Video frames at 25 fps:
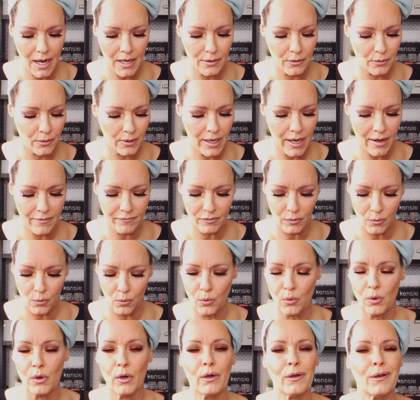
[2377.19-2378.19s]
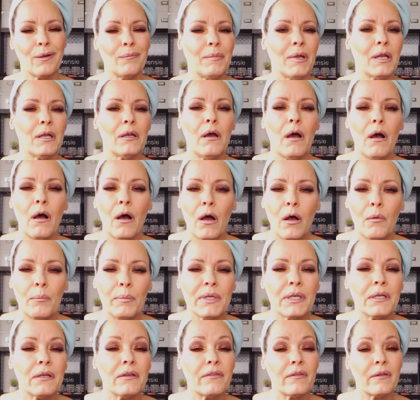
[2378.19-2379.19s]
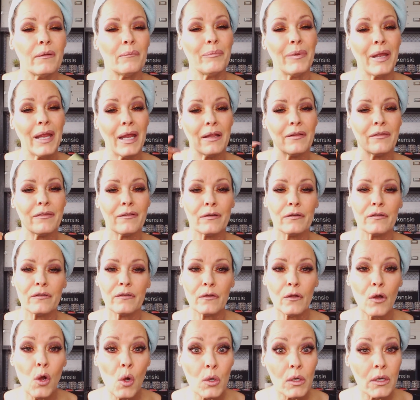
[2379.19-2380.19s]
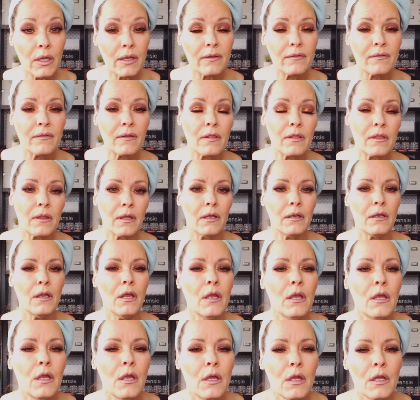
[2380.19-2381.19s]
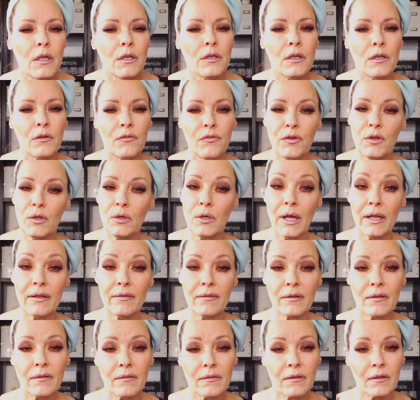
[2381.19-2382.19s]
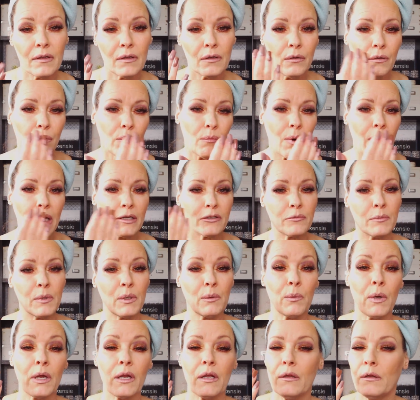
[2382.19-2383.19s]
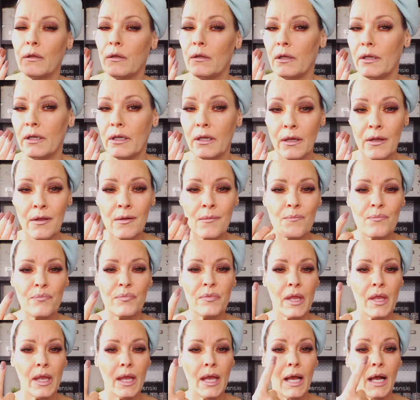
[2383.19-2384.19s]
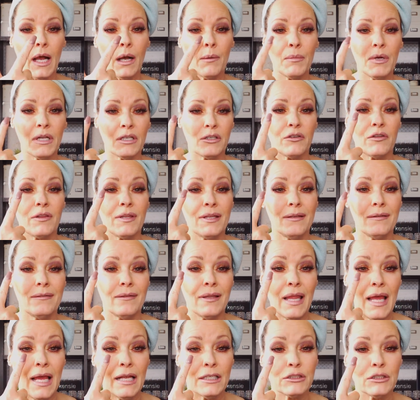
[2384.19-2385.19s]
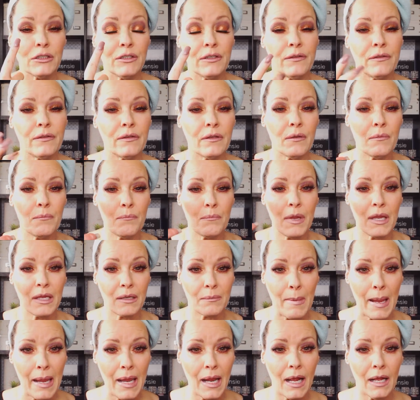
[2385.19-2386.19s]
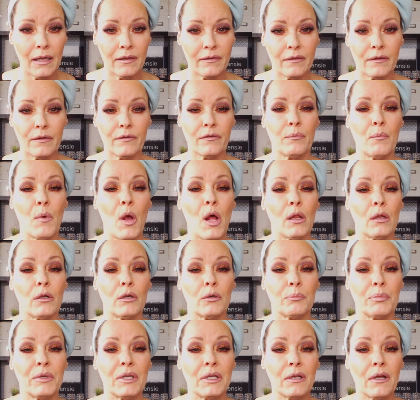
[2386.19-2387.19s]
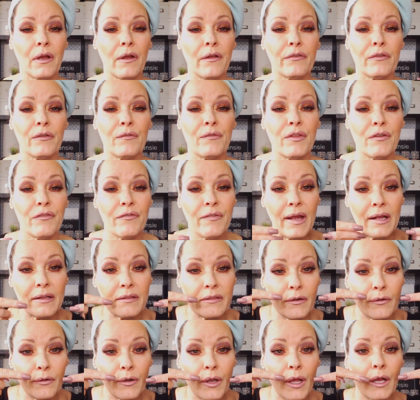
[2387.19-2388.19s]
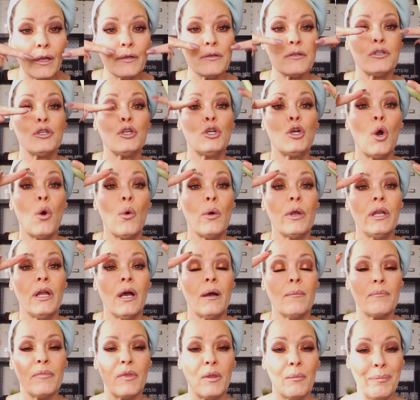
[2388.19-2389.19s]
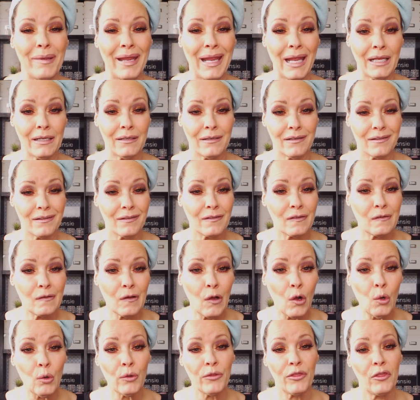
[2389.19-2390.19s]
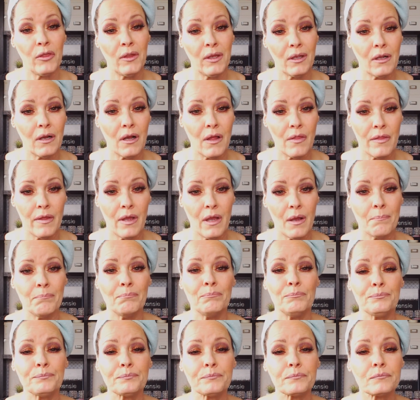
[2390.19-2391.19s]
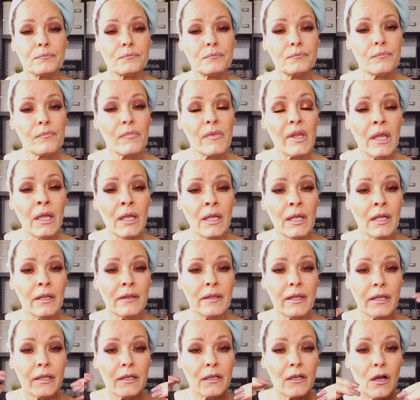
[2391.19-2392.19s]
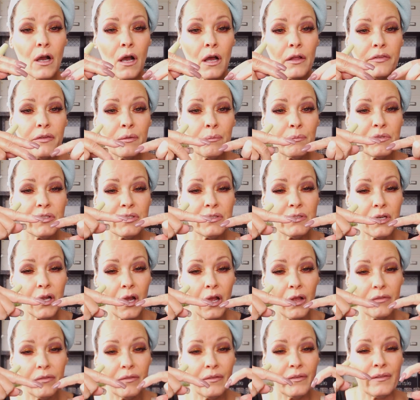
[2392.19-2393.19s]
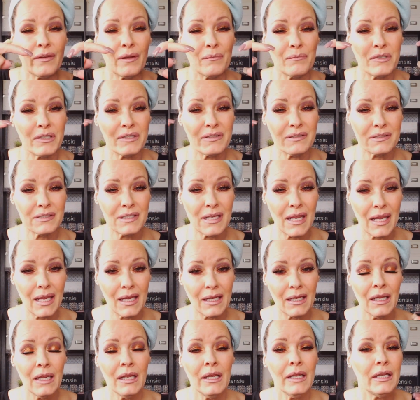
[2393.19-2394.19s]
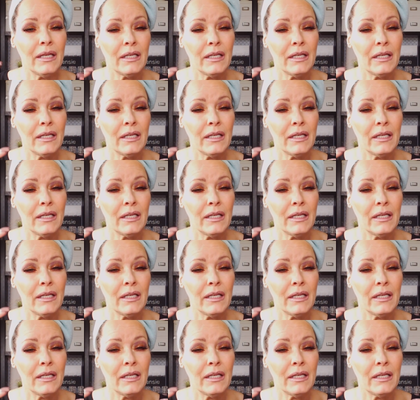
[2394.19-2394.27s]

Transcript: I don't have to work them at all because the bands are so nice and thin. If you guys can see, who watch me regularly, how much these lashes make my eyes look smaller because of the fact they're not going up. The band is so thick on them that it causes them to stay.